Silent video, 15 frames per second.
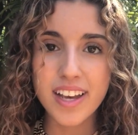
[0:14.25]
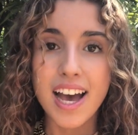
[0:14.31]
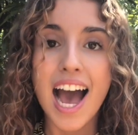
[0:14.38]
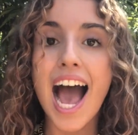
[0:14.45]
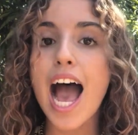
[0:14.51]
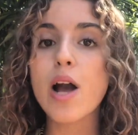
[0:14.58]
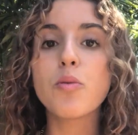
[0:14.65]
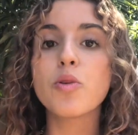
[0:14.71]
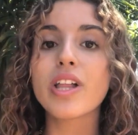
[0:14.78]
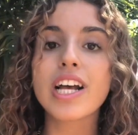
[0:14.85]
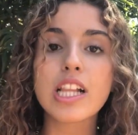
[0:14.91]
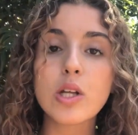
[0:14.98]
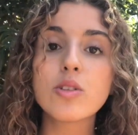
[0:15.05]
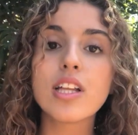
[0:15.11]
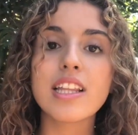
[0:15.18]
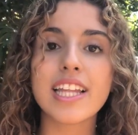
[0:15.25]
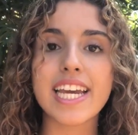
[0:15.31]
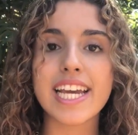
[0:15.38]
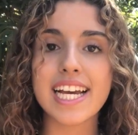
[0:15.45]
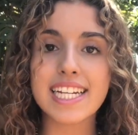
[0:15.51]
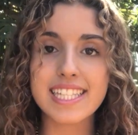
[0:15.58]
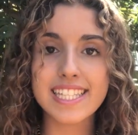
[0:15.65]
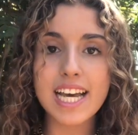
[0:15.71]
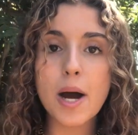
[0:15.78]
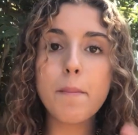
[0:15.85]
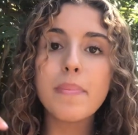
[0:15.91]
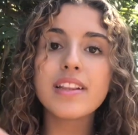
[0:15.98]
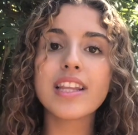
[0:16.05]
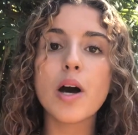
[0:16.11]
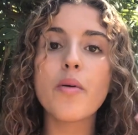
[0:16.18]
I will include the link down
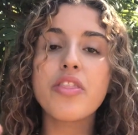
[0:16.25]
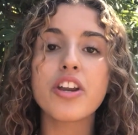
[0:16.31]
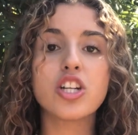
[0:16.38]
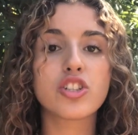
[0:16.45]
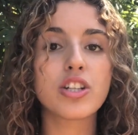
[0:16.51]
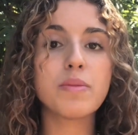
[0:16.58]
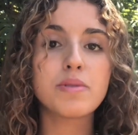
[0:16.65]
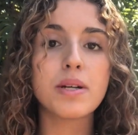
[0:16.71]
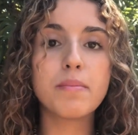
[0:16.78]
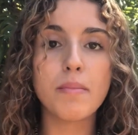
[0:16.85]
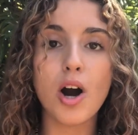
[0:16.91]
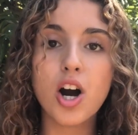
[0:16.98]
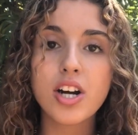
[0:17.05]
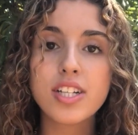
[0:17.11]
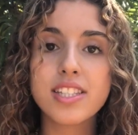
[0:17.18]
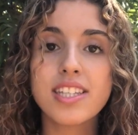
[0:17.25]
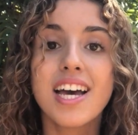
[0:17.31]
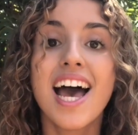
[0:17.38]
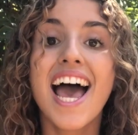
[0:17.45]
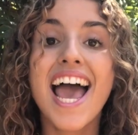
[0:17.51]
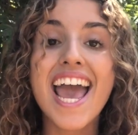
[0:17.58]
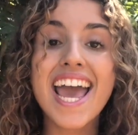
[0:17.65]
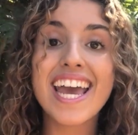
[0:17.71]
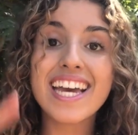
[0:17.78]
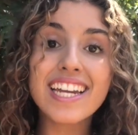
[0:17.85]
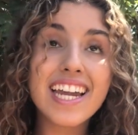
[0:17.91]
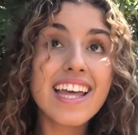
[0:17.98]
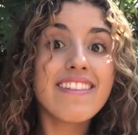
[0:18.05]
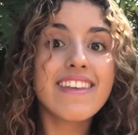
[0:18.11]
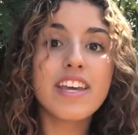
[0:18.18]
below in the description box and
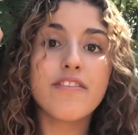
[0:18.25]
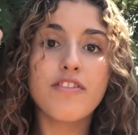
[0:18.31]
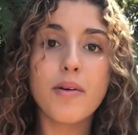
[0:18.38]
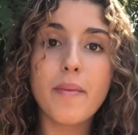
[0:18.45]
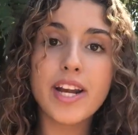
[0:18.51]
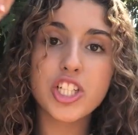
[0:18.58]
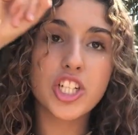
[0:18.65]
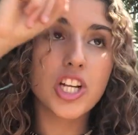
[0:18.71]
in the information